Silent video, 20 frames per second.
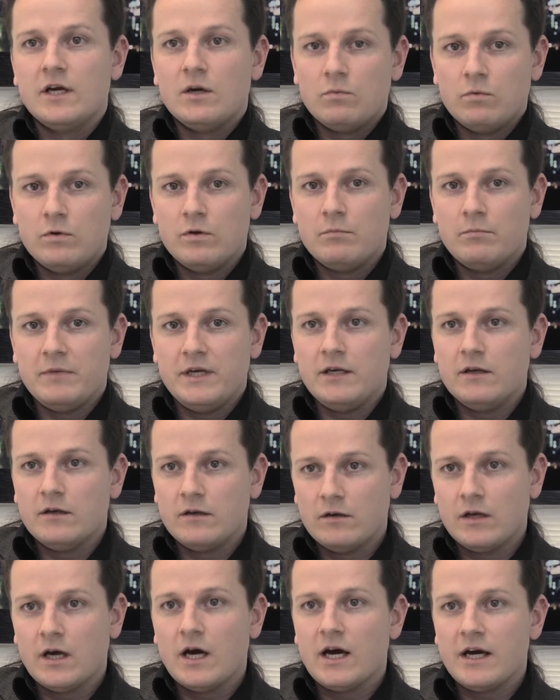will
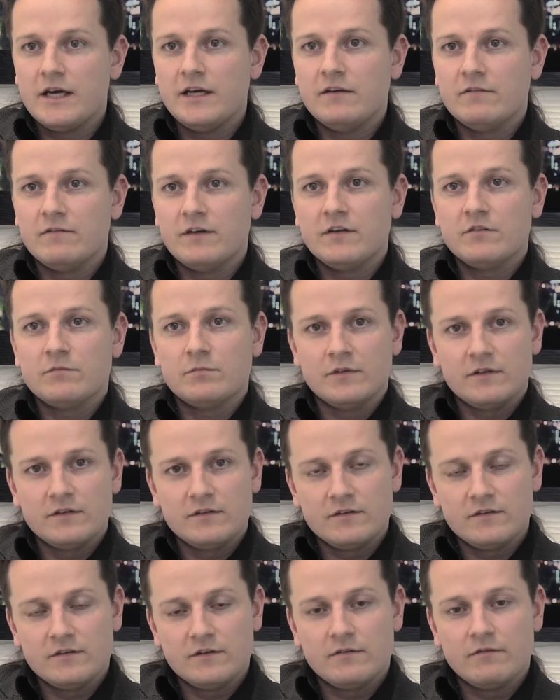mean high
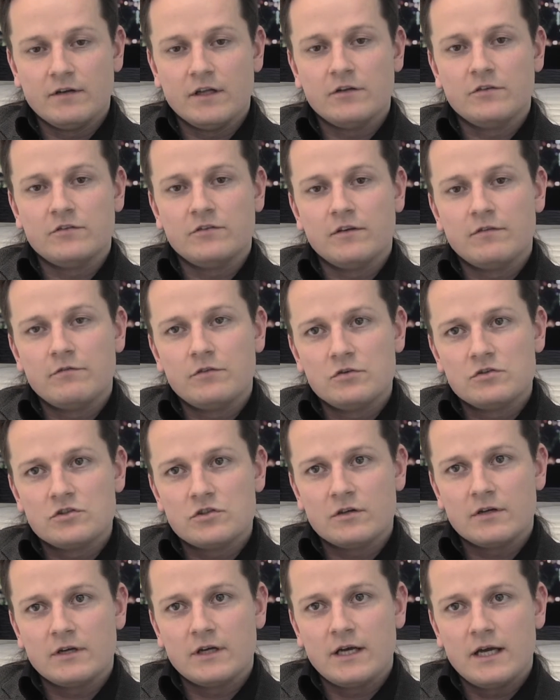investment uh, values in the
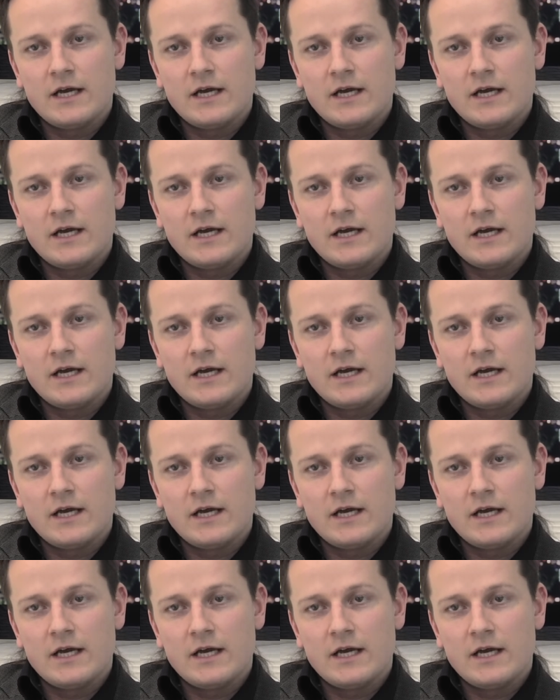future